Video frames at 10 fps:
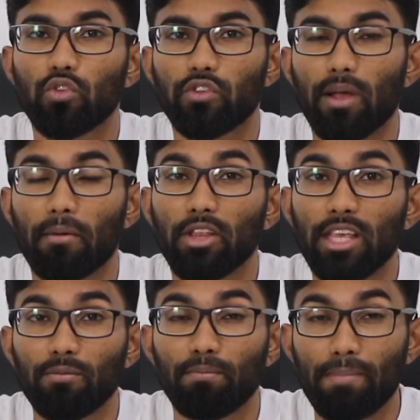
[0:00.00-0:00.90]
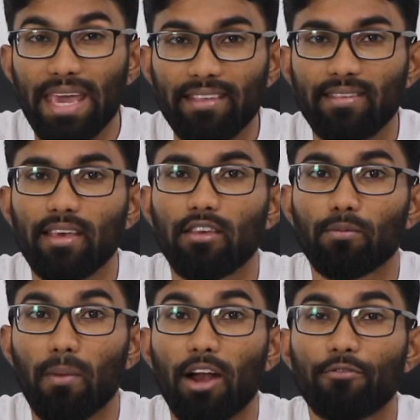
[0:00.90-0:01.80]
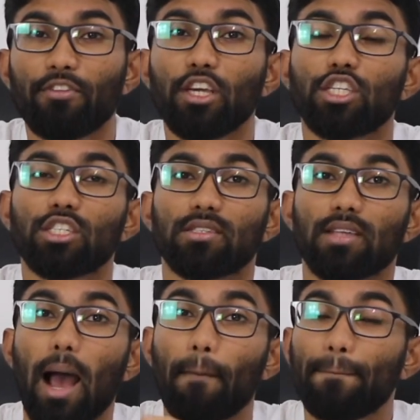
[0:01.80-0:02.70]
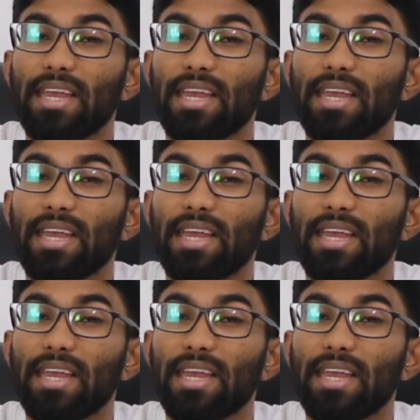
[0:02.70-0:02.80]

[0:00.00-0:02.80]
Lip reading: some of these basic smart features are